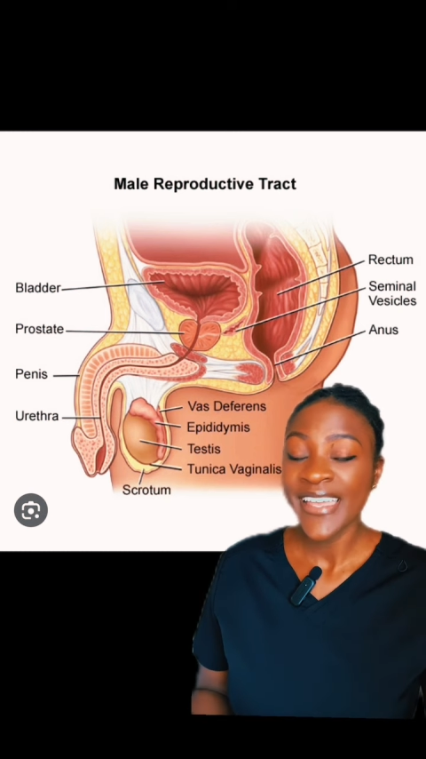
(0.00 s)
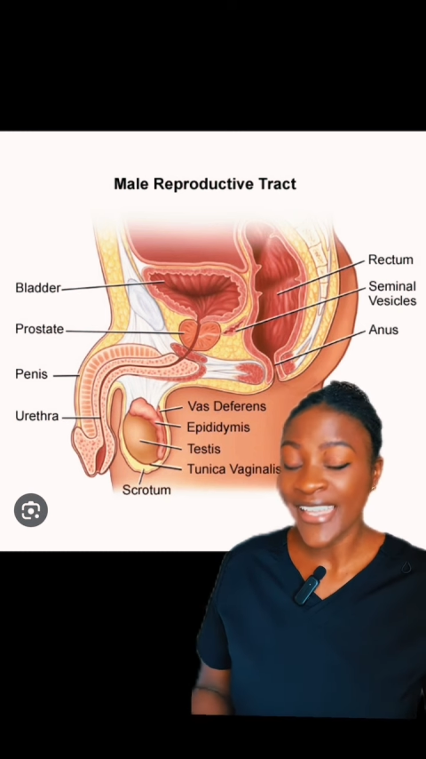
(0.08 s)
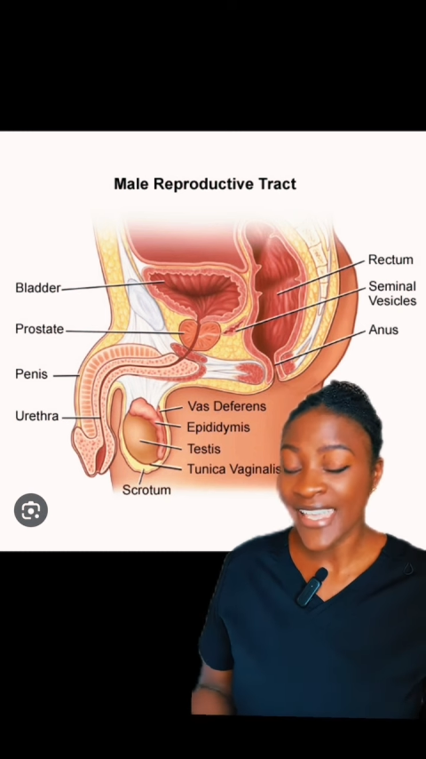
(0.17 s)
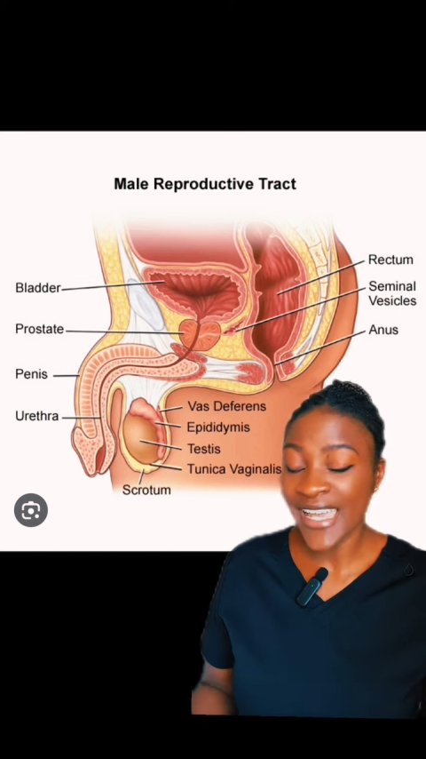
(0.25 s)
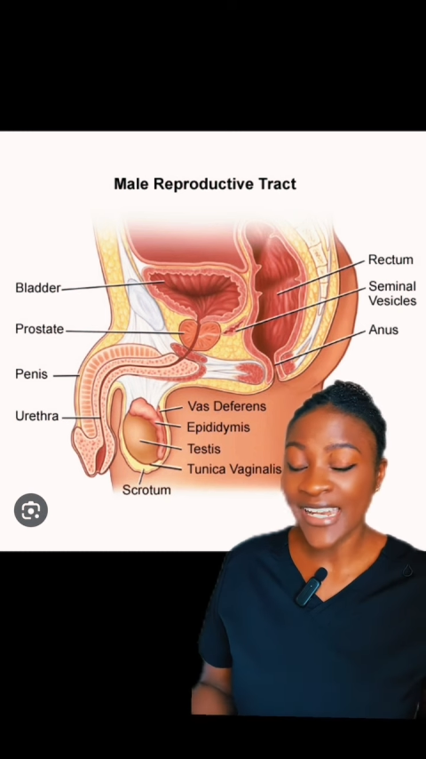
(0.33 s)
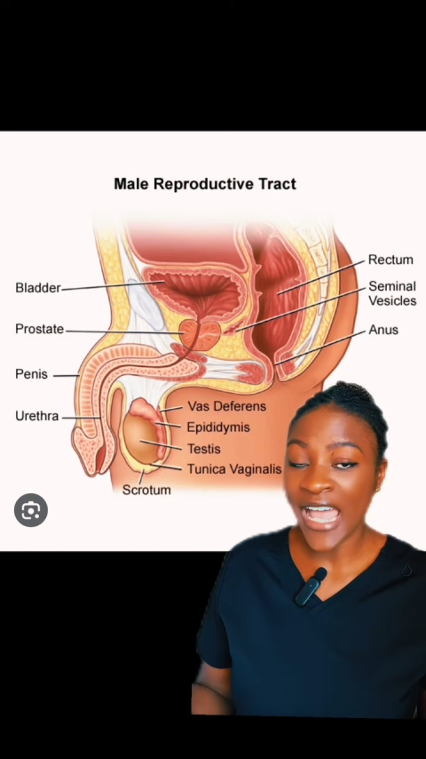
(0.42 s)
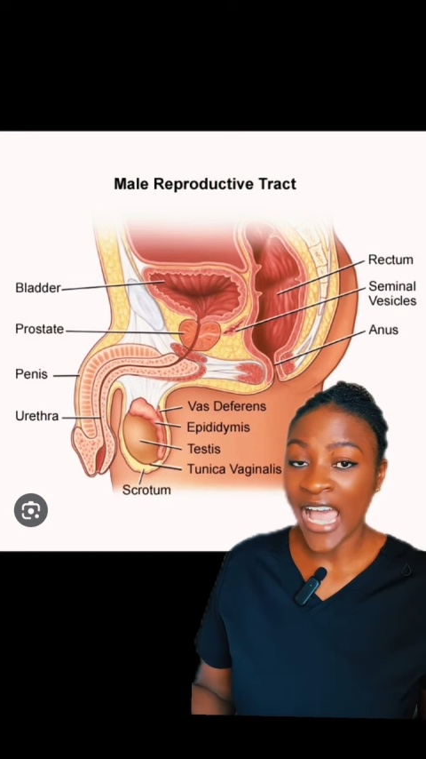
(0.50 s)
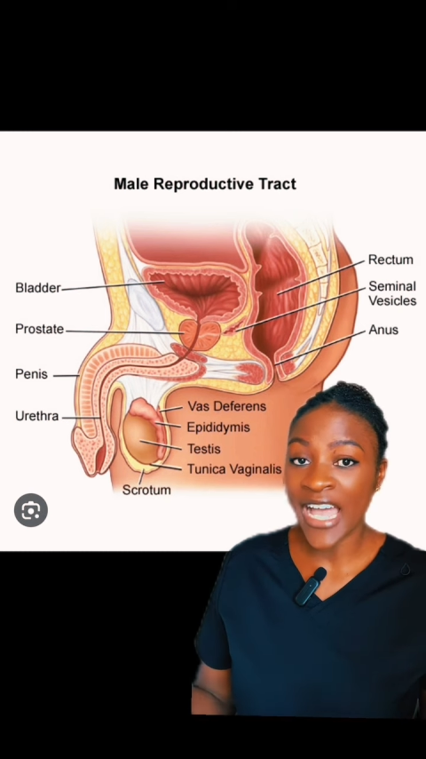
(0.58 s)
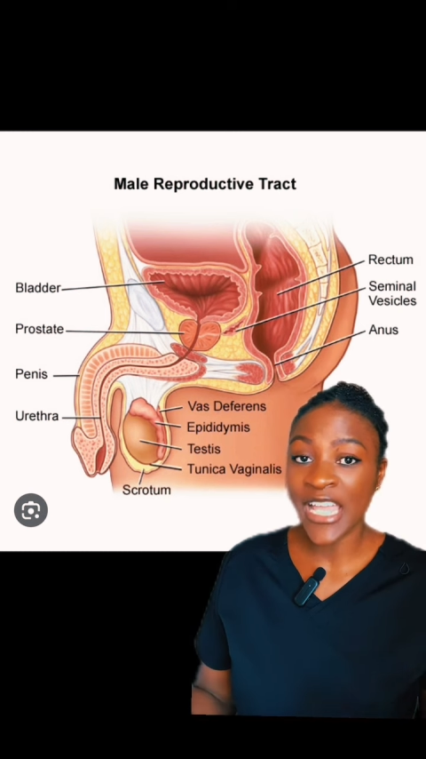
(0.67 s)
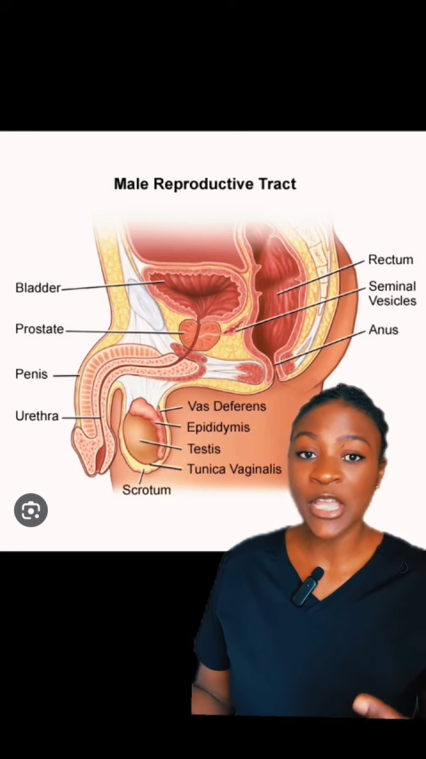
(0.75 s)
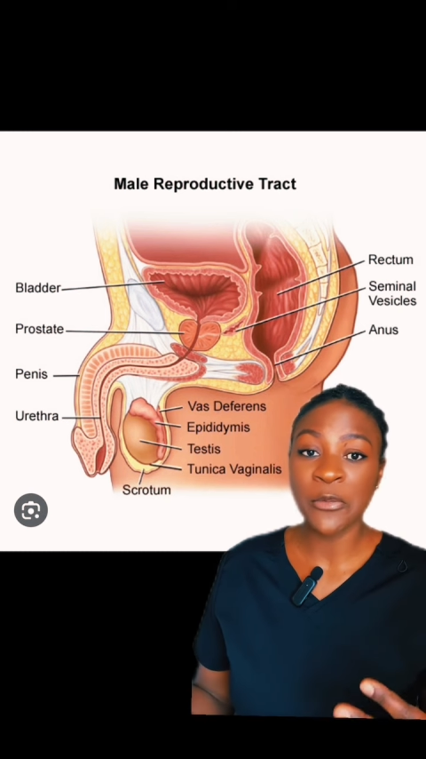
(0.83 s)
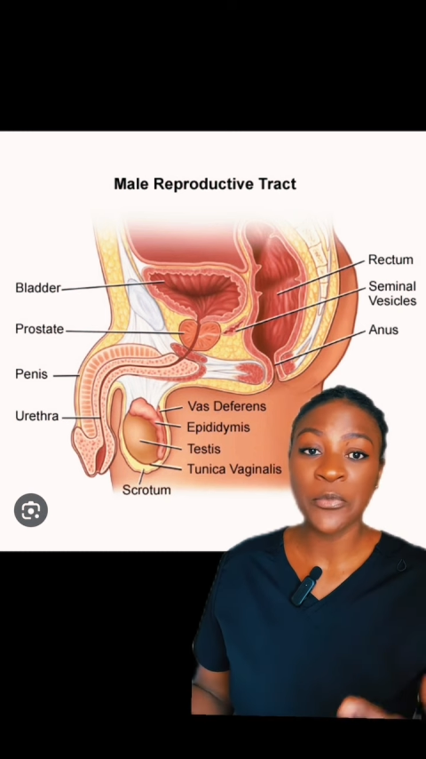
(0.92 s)
Again,
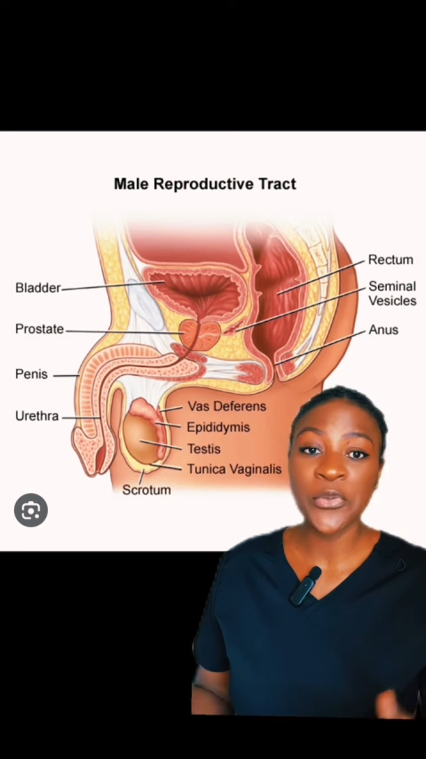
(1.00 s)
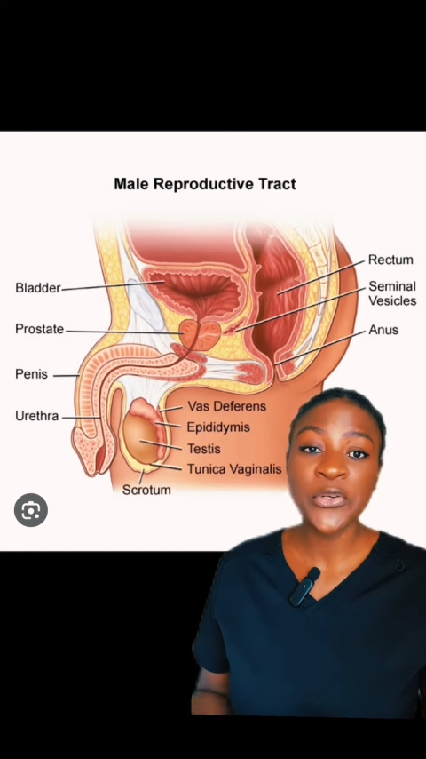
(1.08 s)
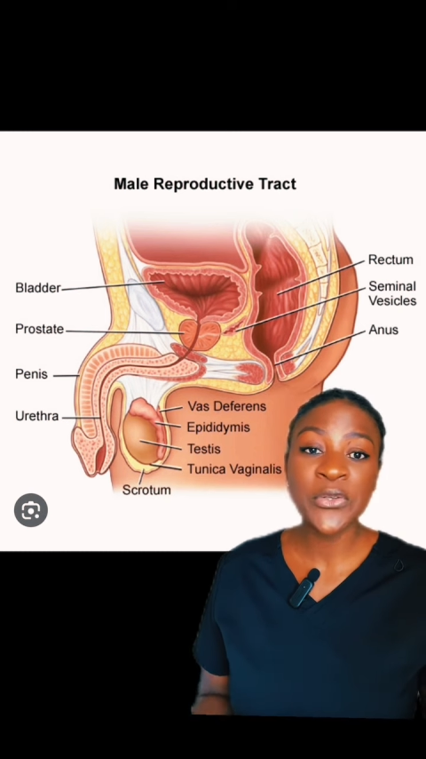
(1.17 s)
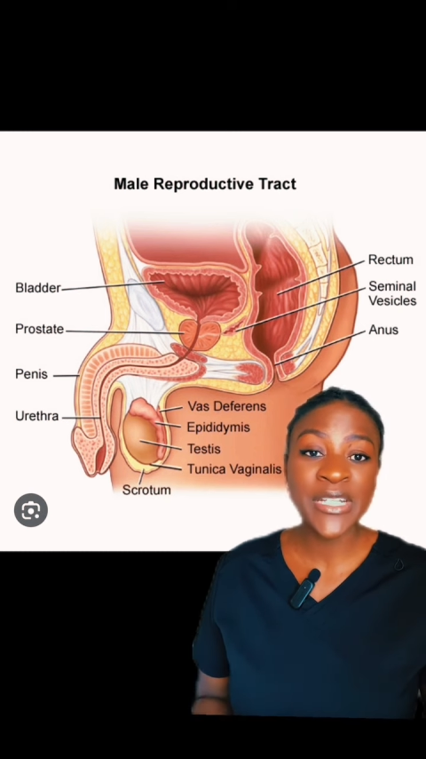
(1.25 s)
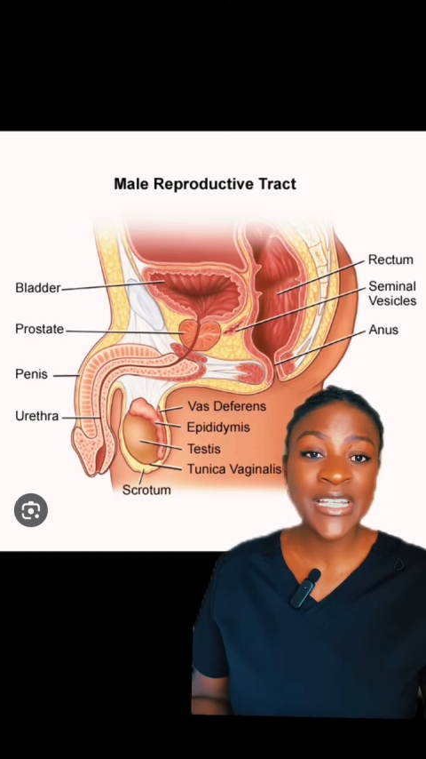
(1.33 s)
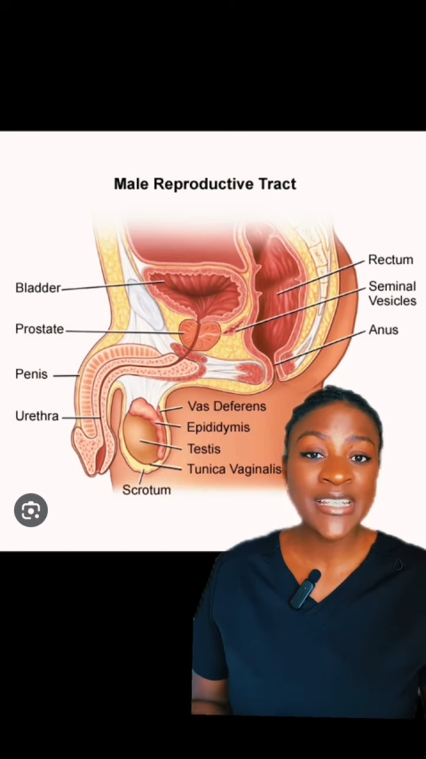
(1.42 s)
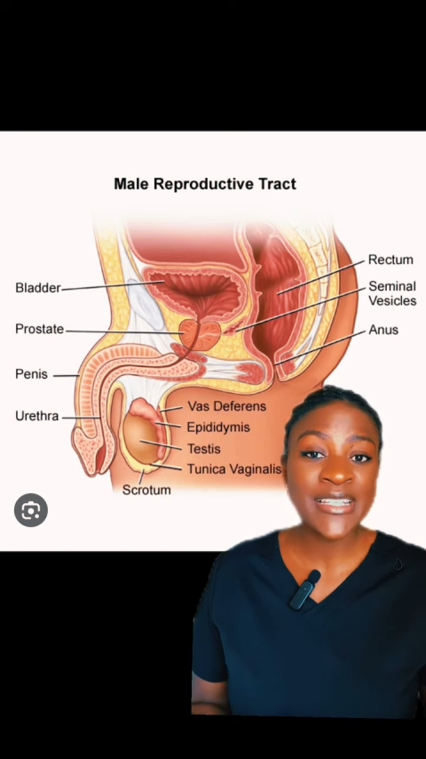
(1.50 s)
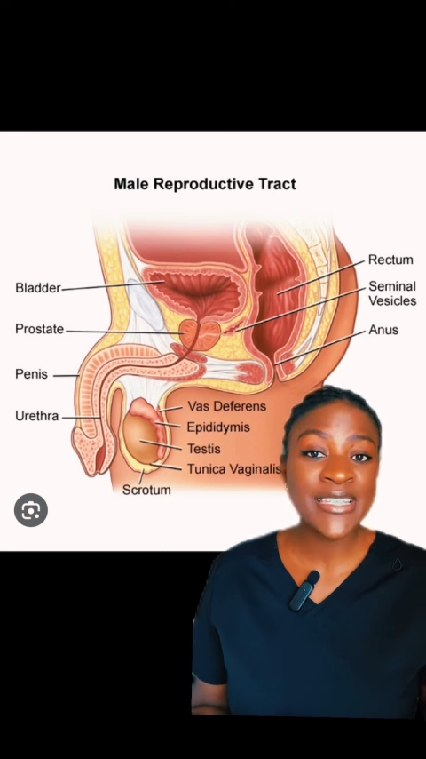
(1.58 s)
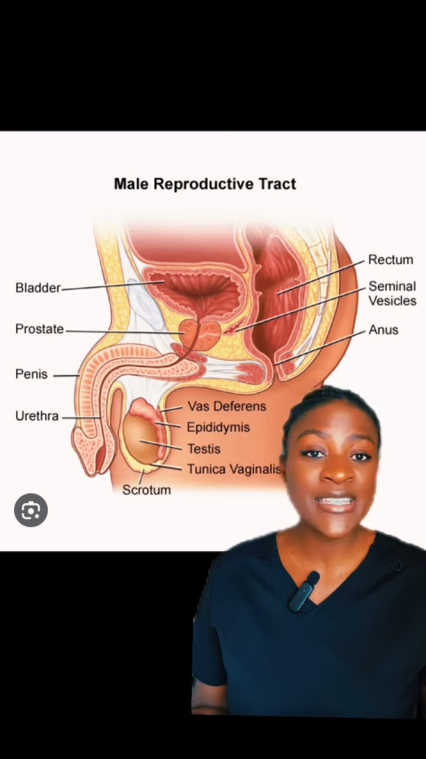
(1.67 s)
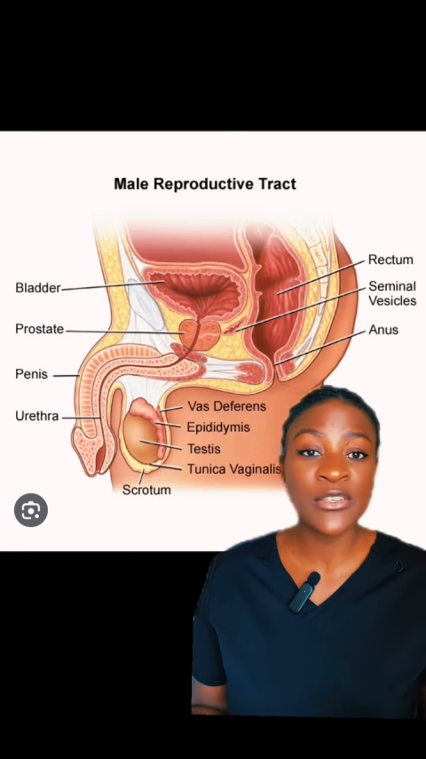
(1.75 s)
I am Prudence.